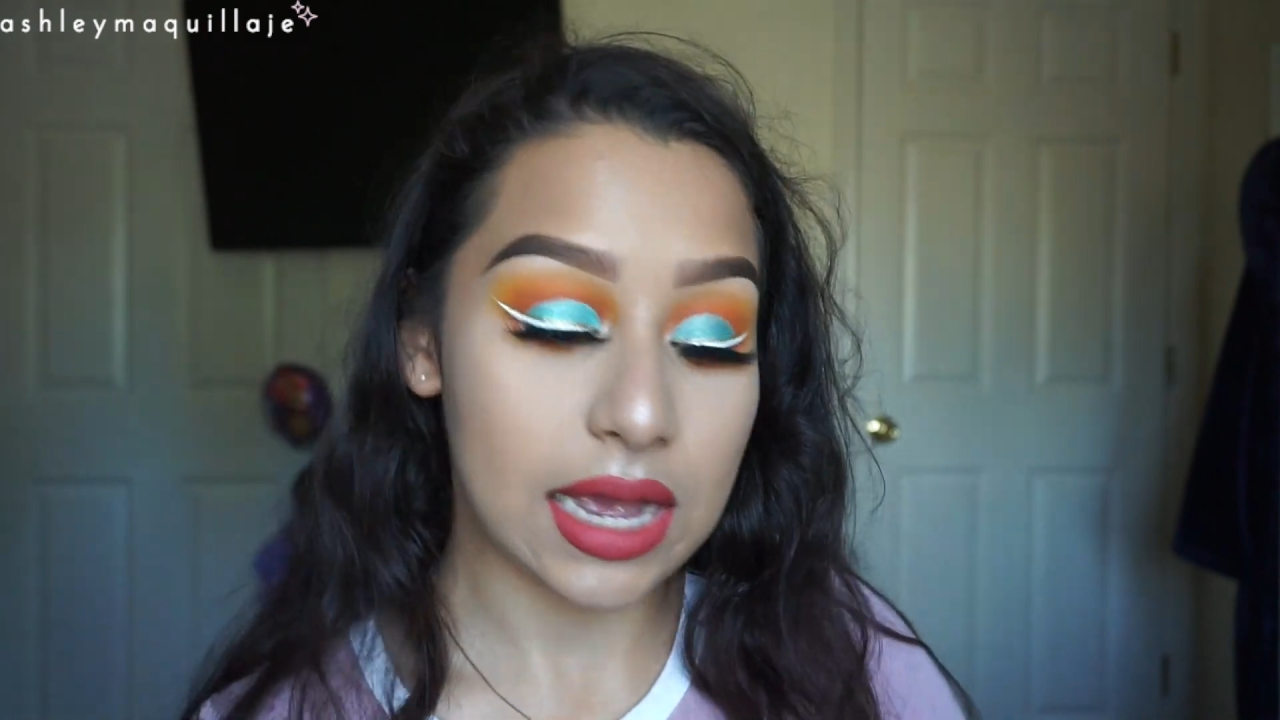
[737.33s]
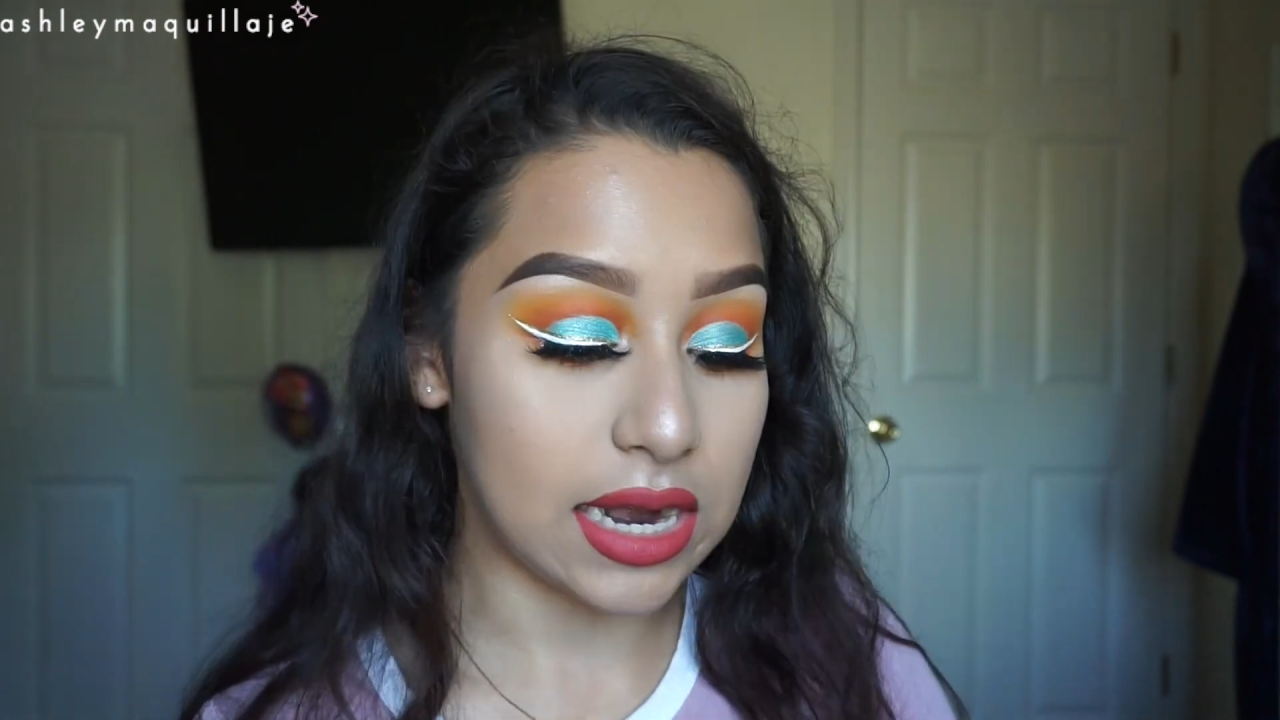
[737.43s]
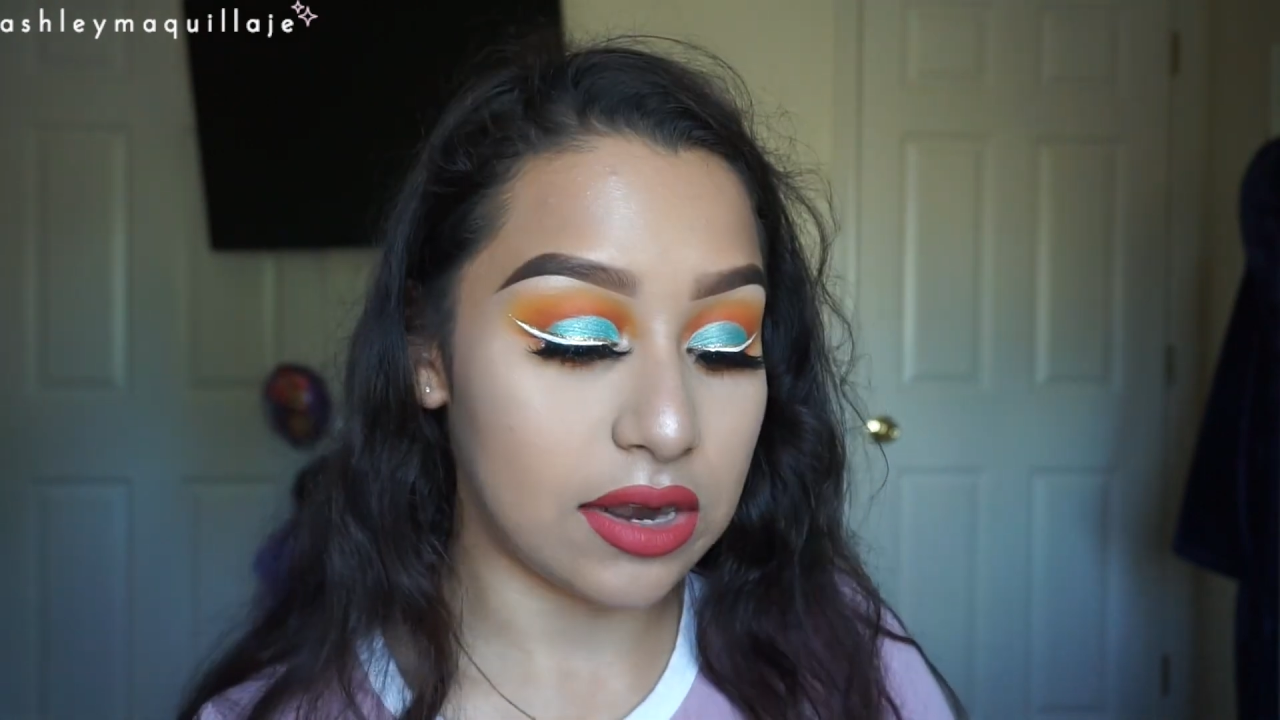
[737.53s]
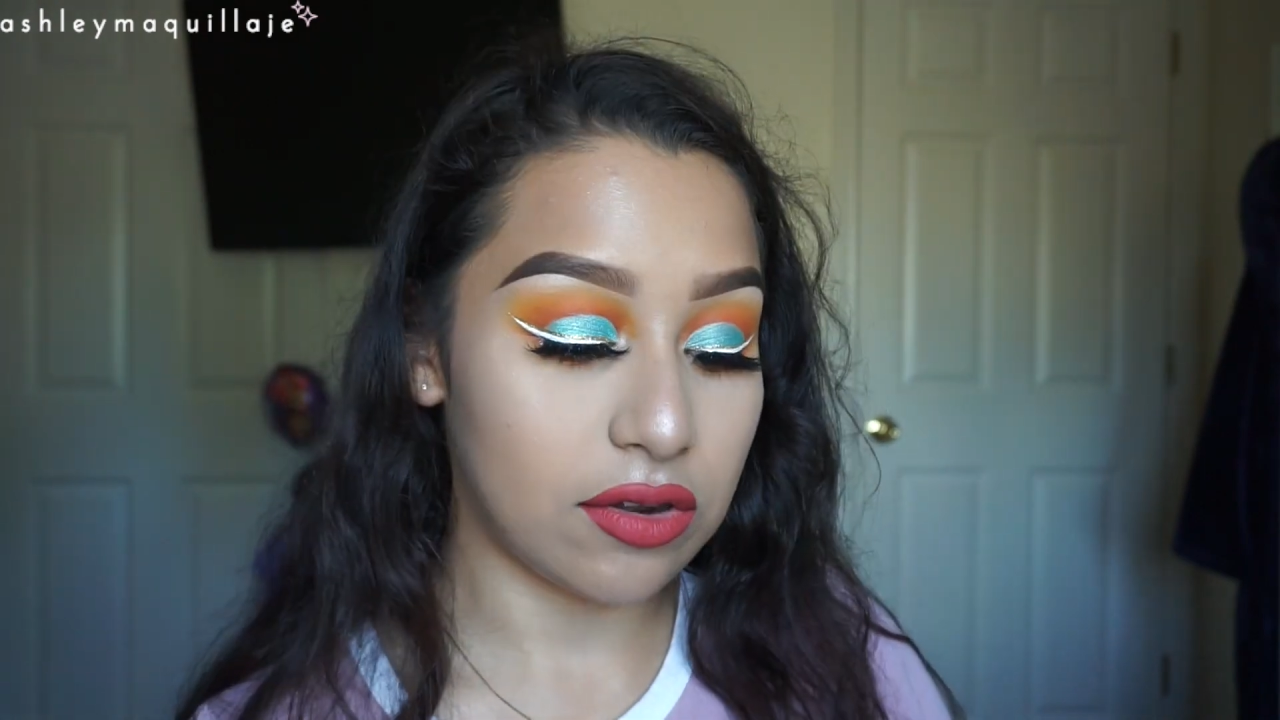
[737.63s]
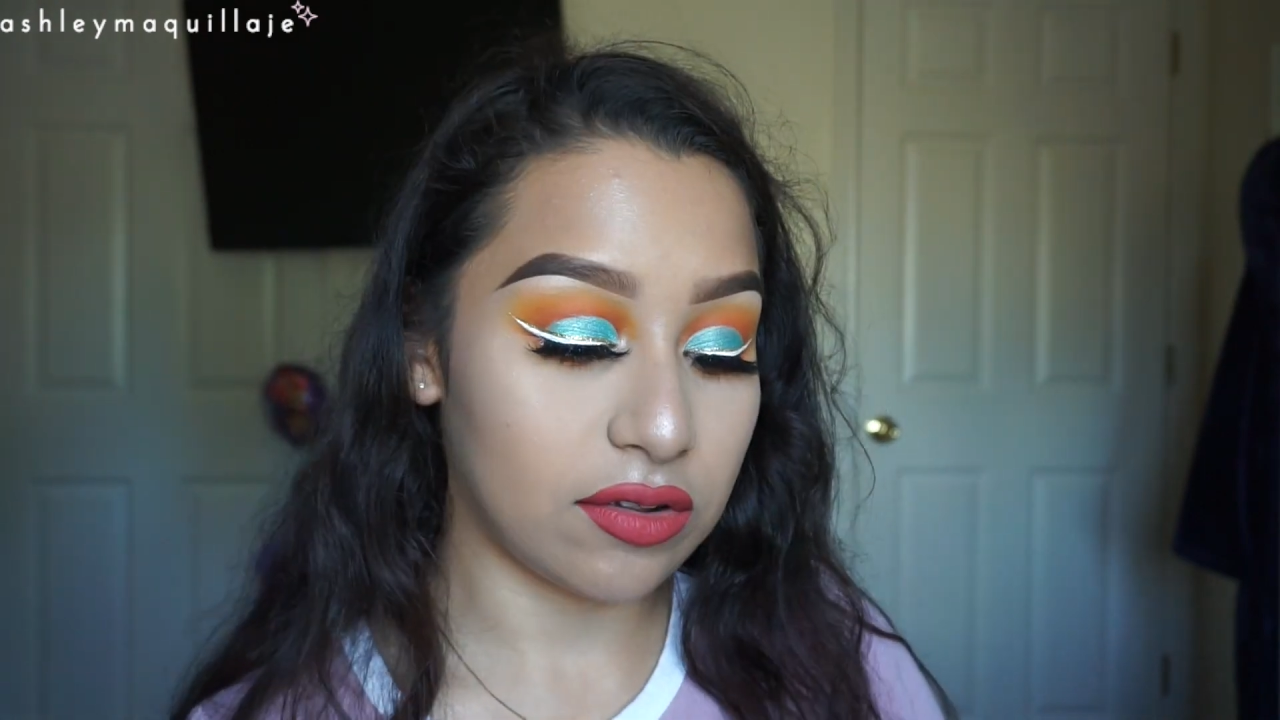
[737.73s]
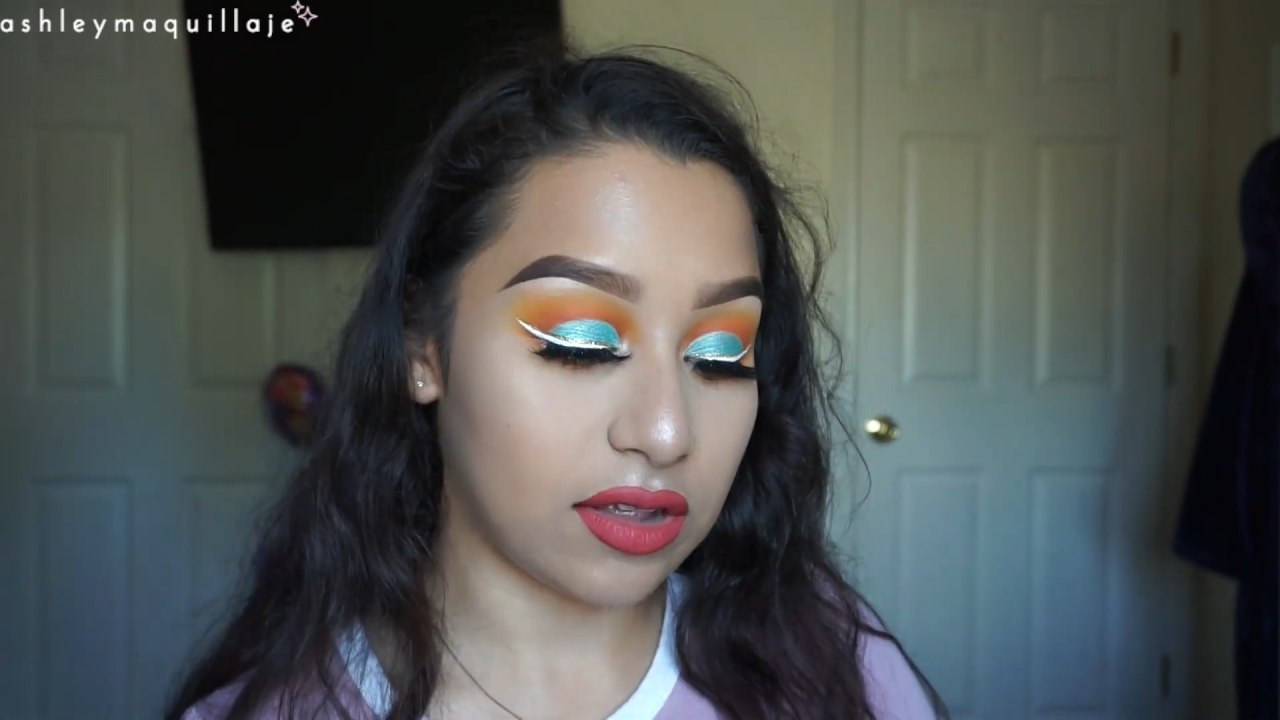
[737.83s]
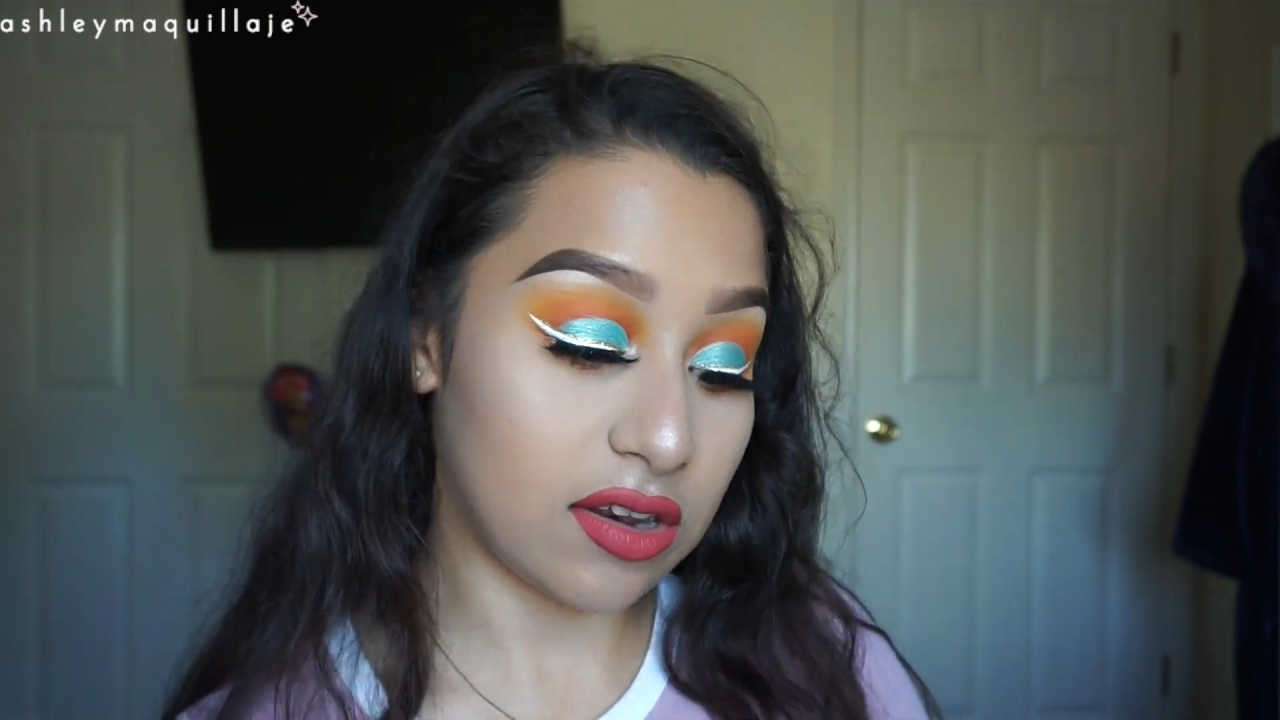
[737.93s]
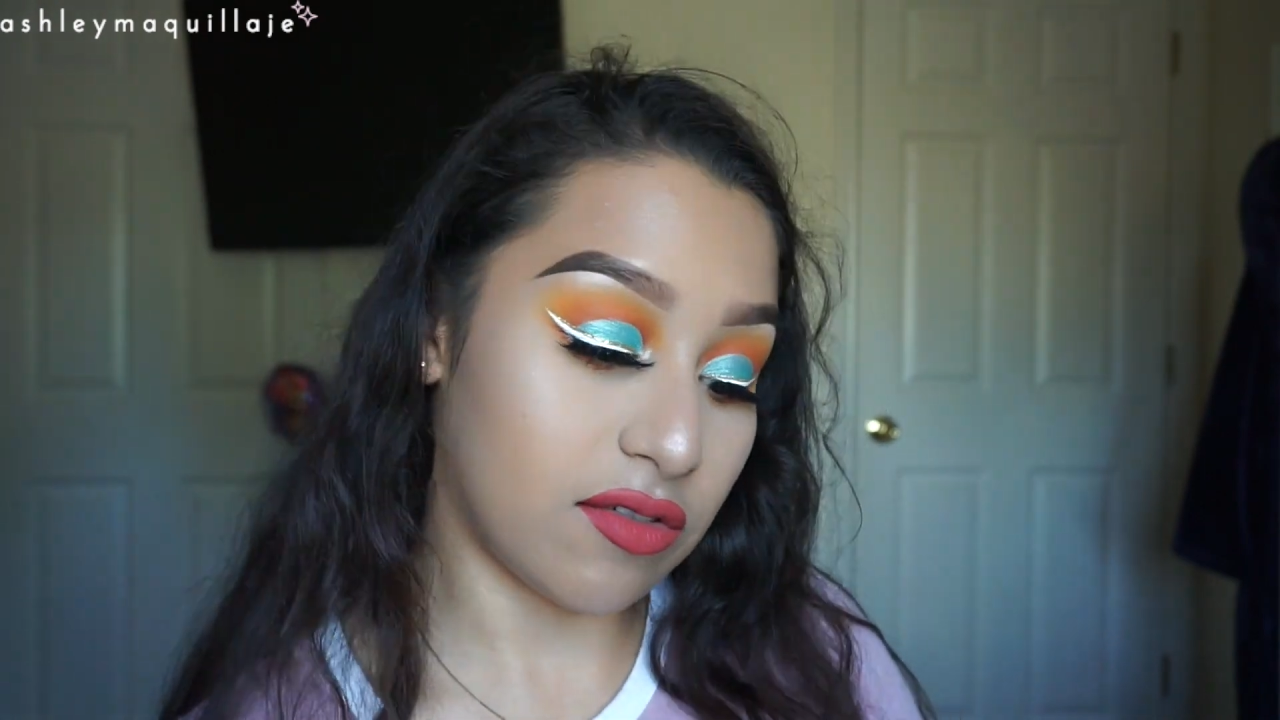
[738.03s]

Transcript: I didn't notice that